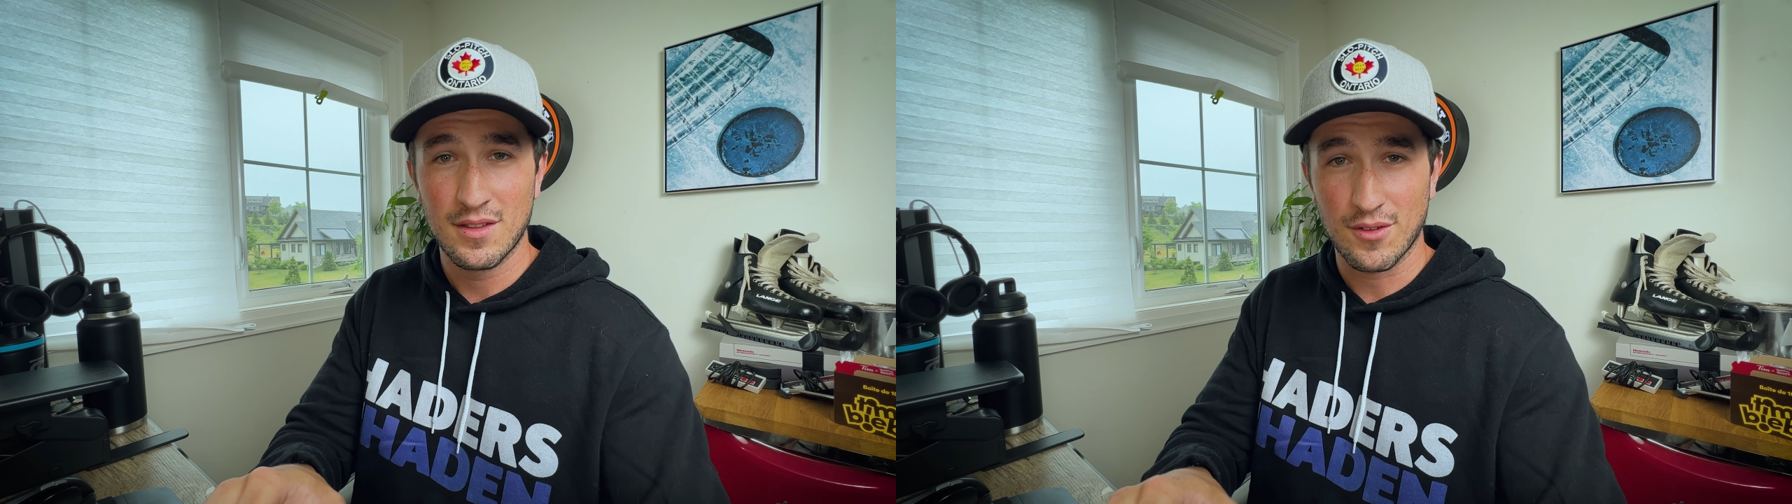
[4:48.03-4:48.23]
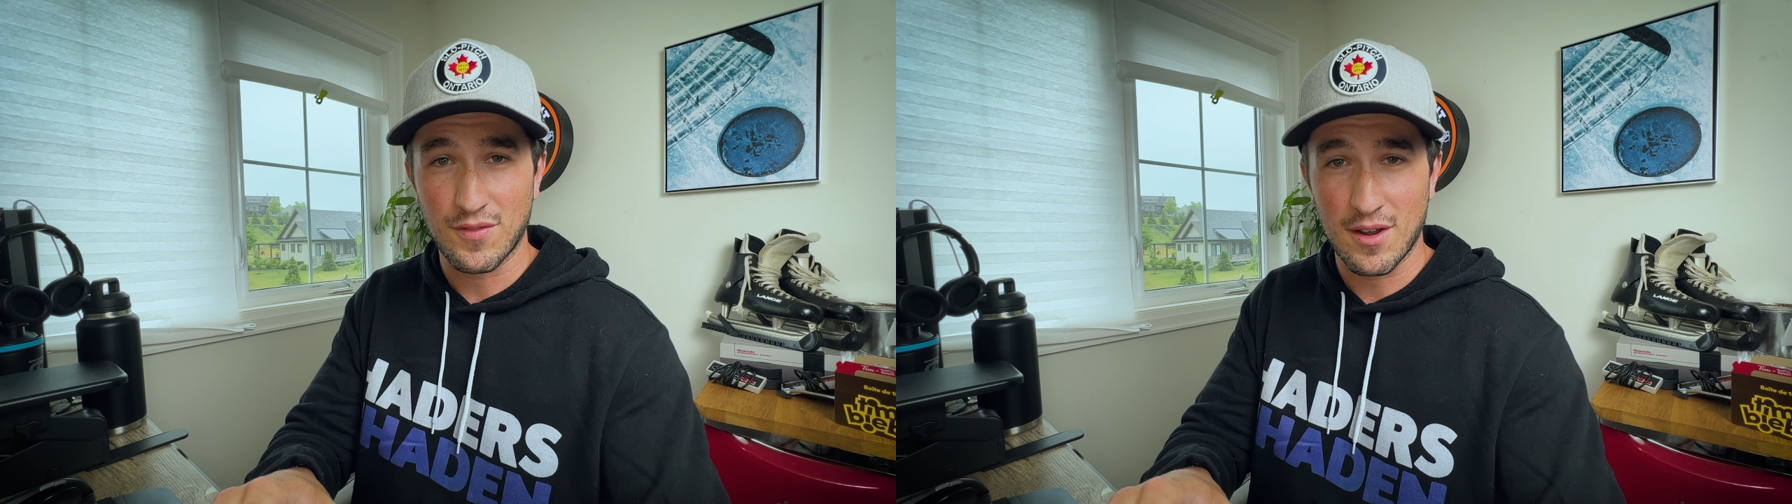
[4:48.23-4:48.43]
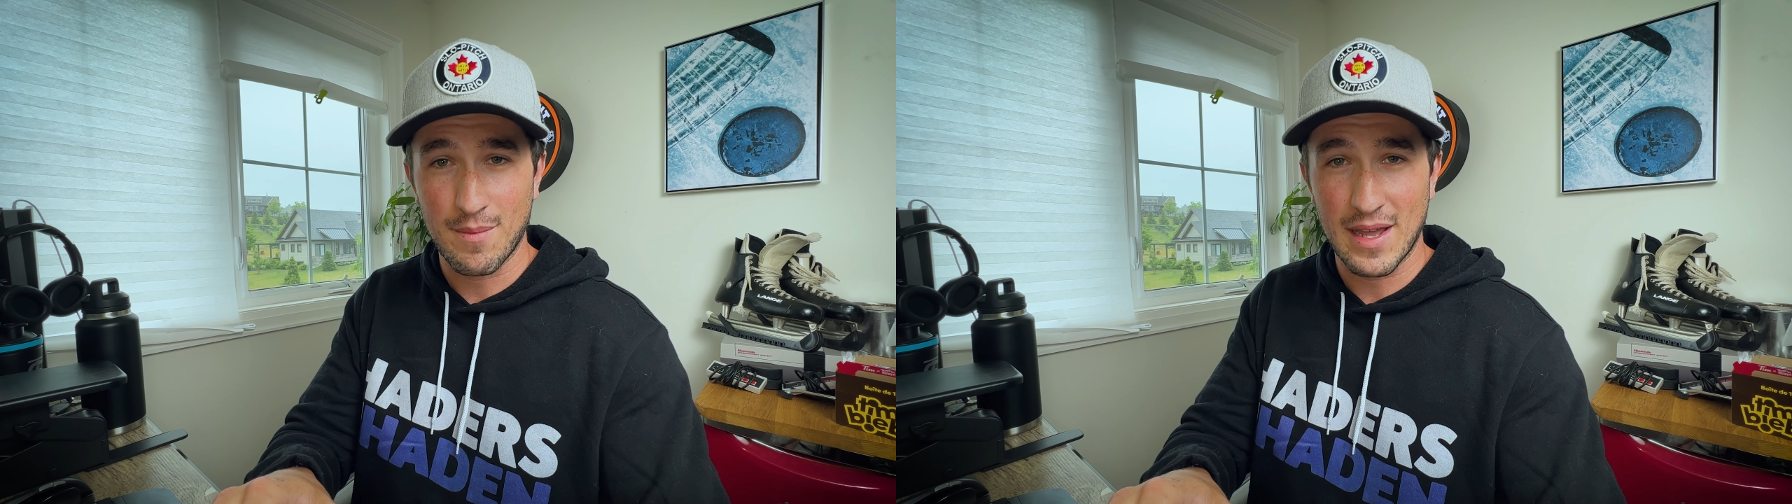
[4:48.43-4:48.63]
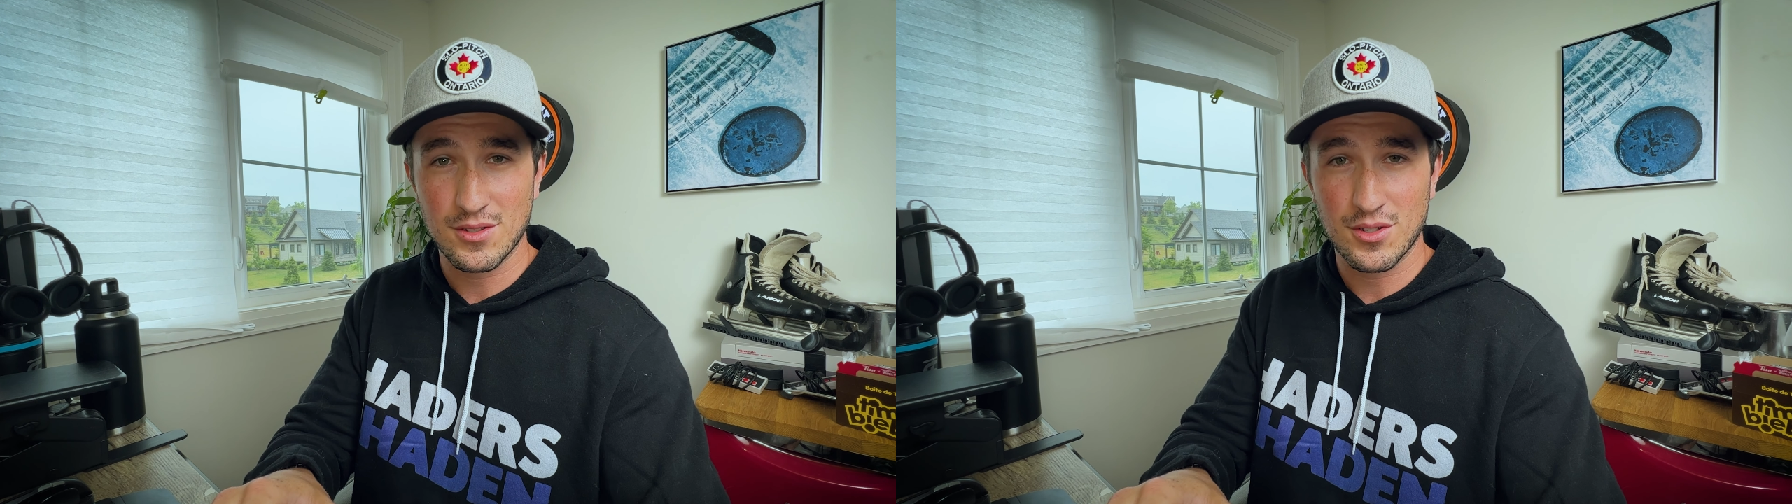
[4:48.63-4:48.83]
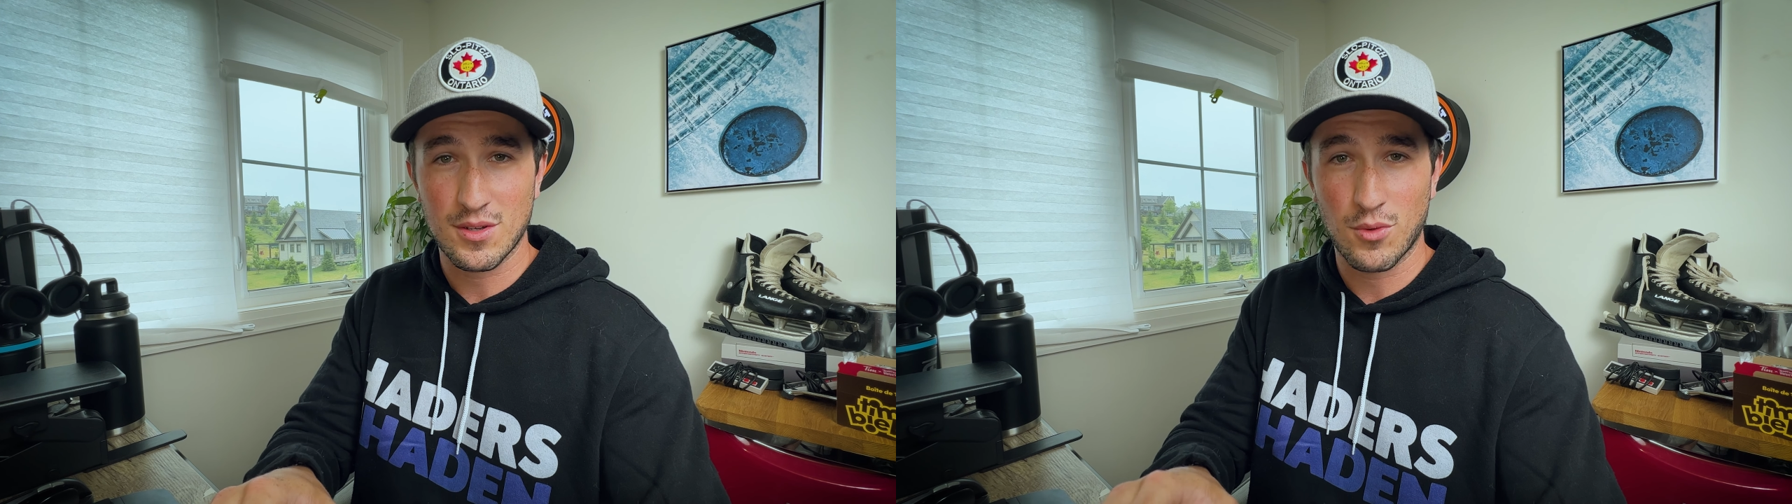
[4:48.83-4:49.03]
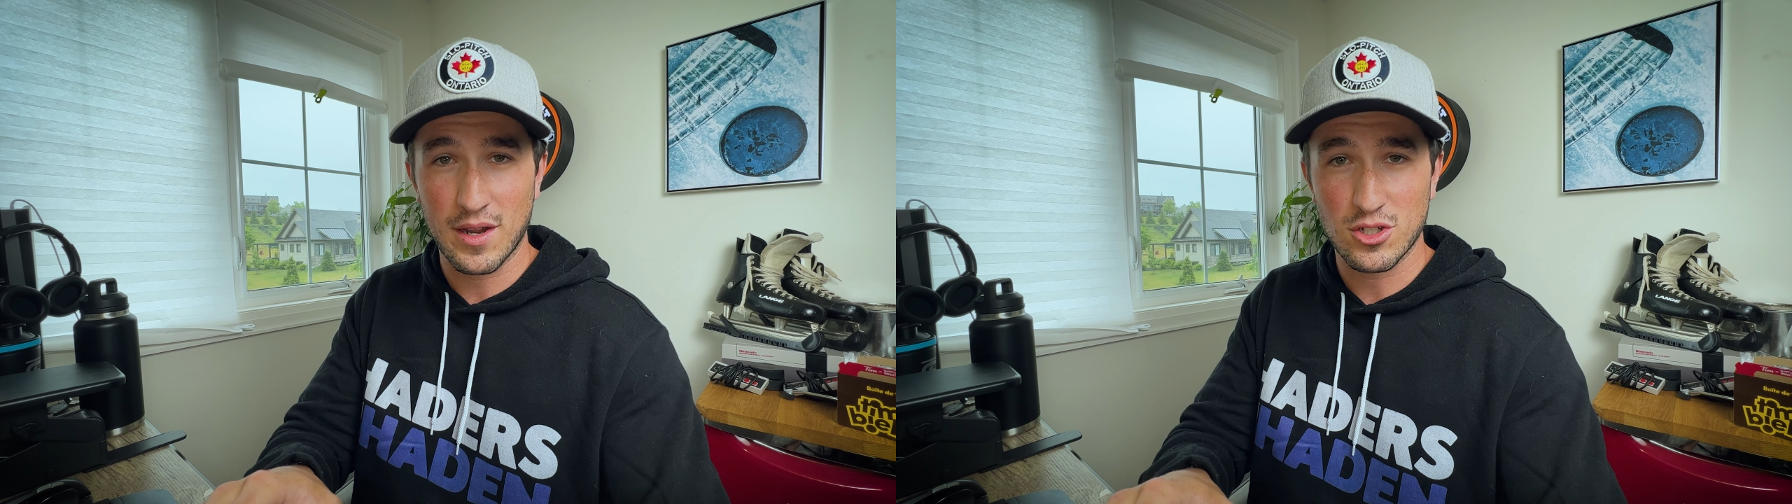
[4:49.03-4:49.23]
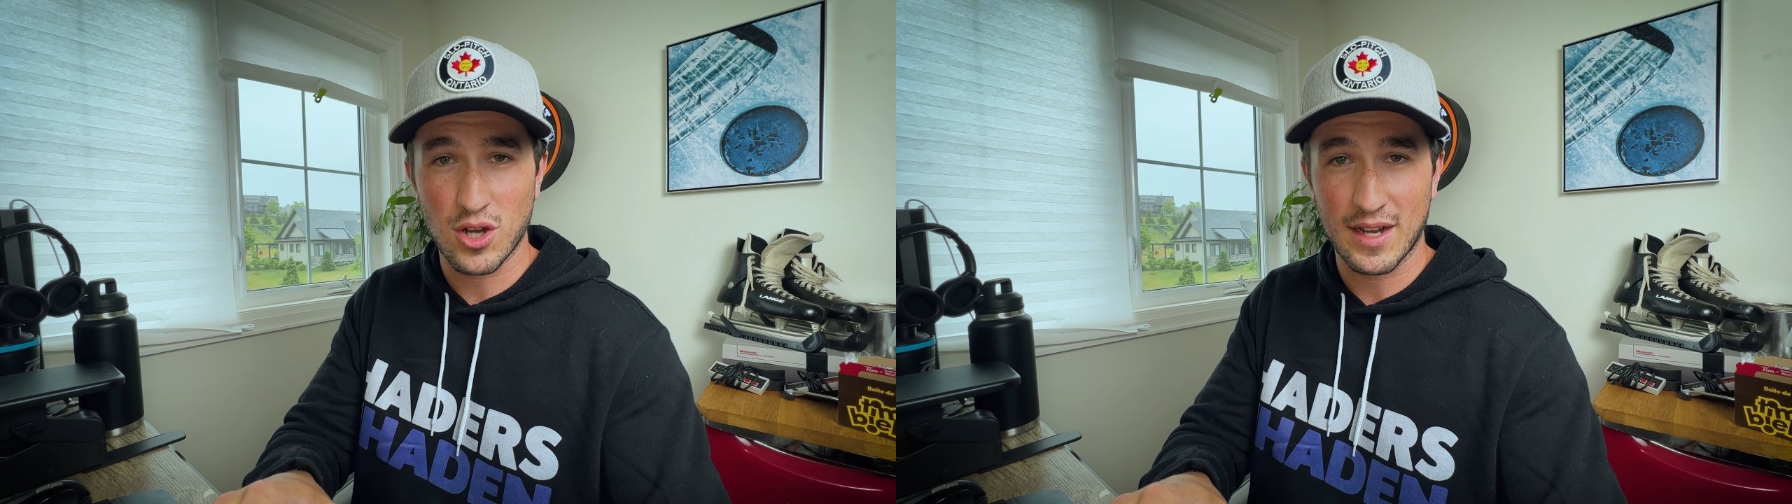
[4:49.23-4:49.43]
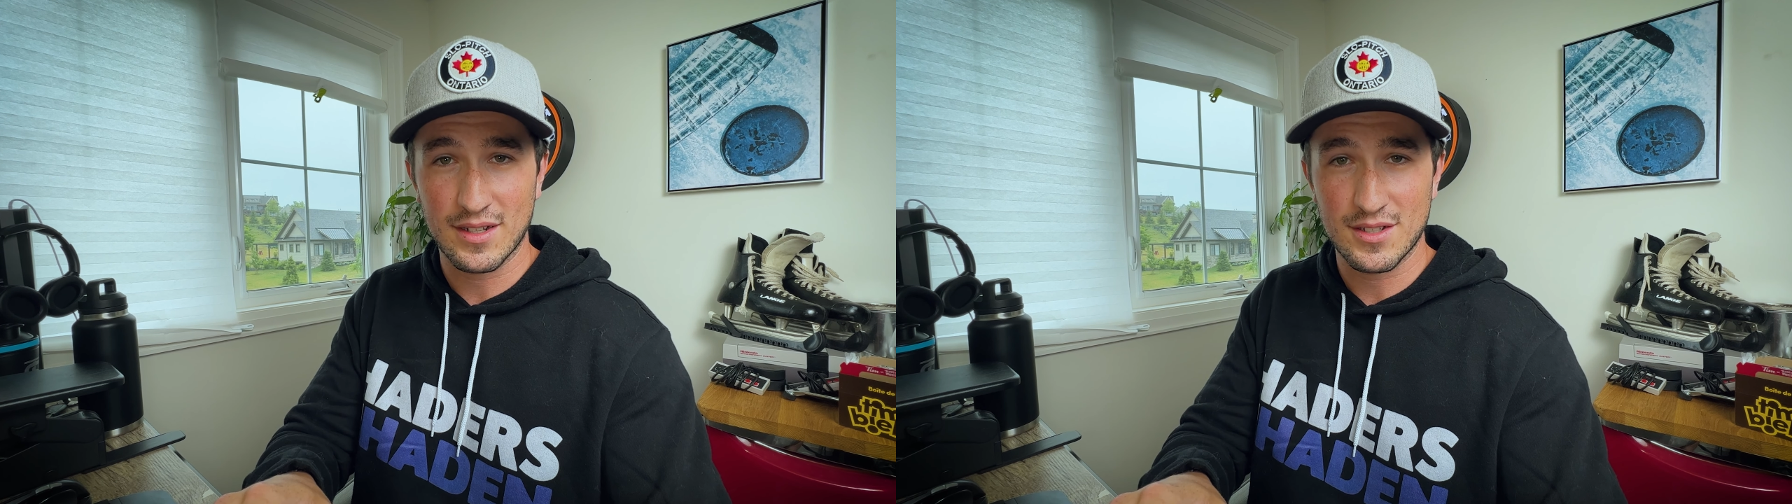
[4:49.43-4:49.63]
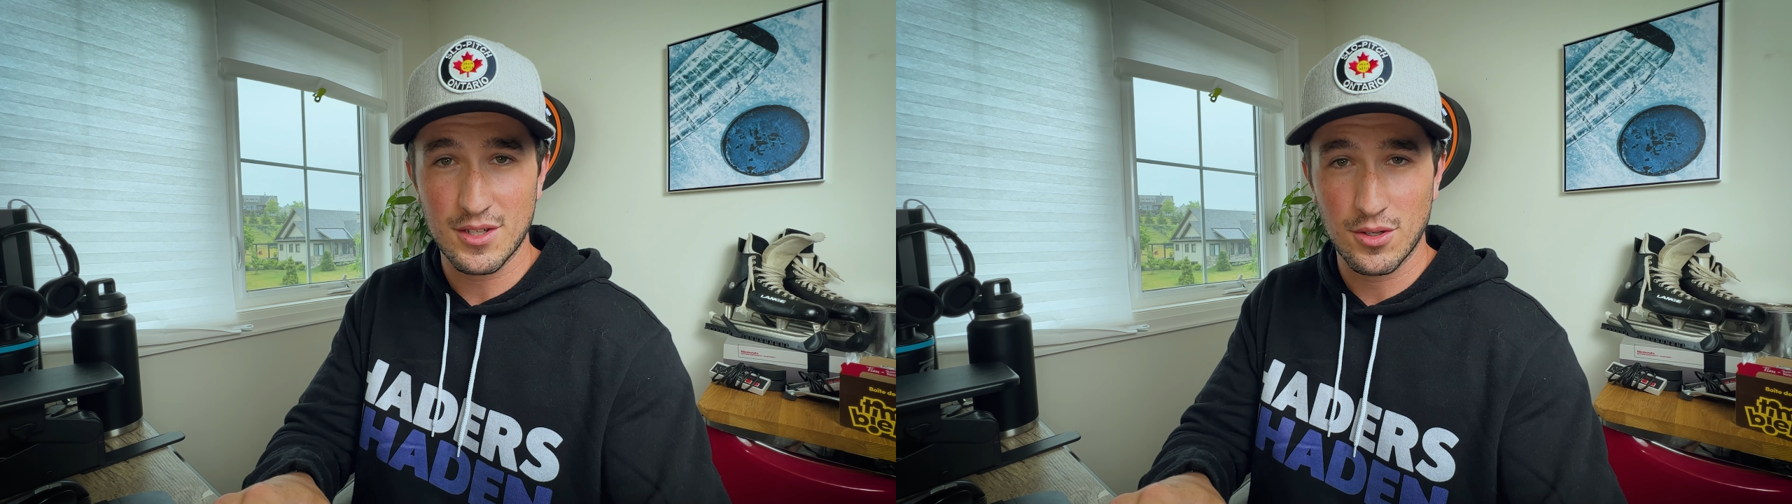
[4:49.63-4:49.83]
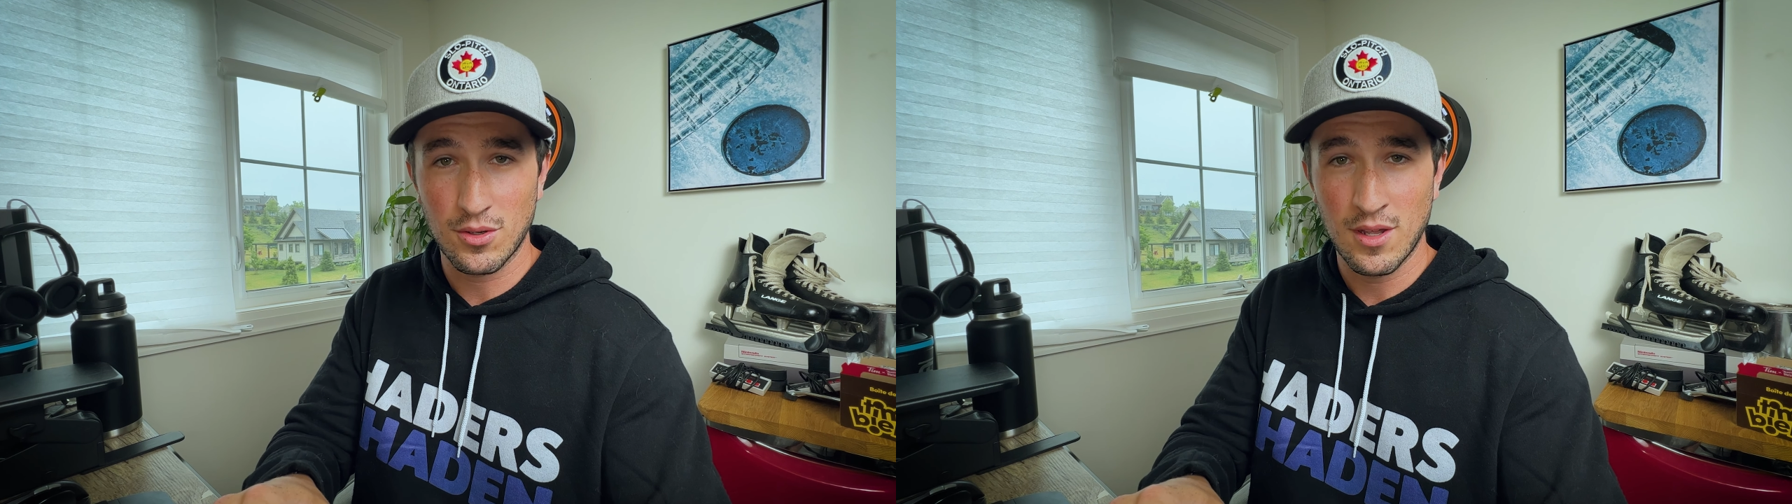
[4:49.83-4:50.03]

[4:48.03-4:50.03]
the fundamentals and what you're trying to do.